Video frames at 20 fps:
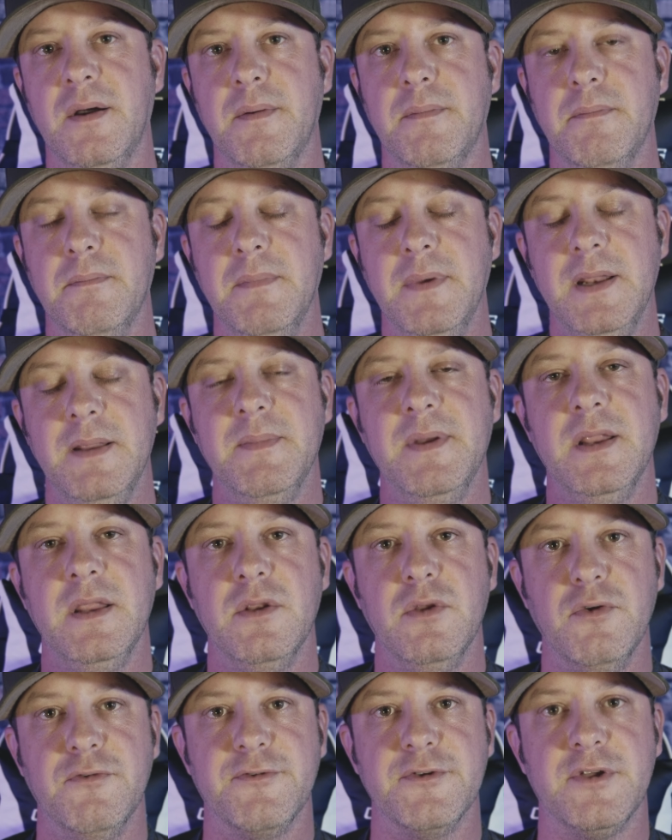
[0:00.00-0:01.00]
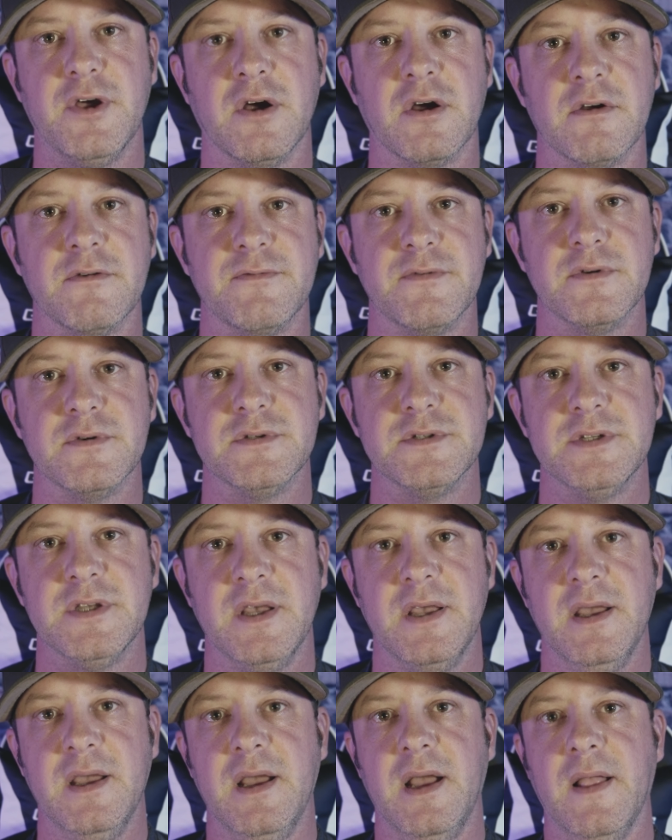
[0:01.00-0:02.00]
many new photographers,
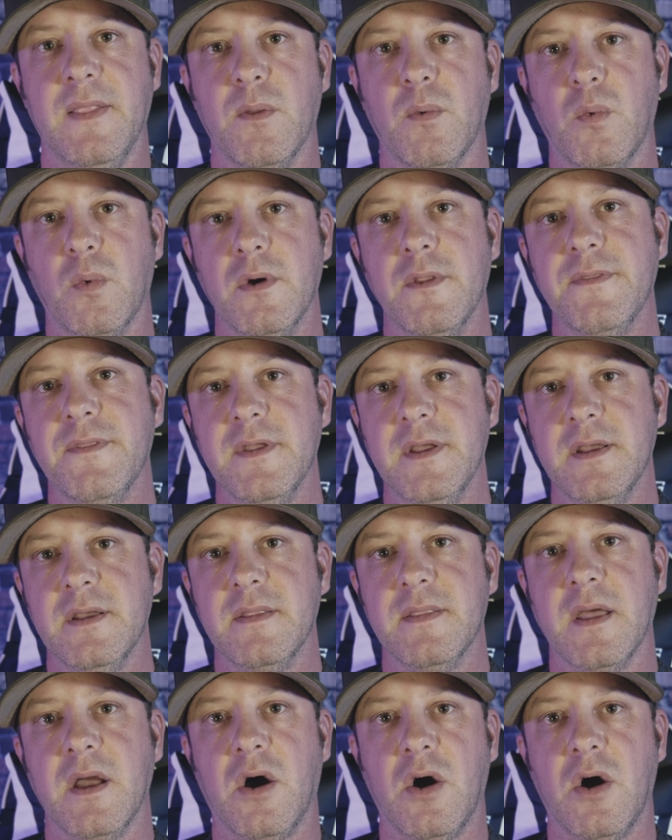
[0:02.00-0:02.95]
and the one thing they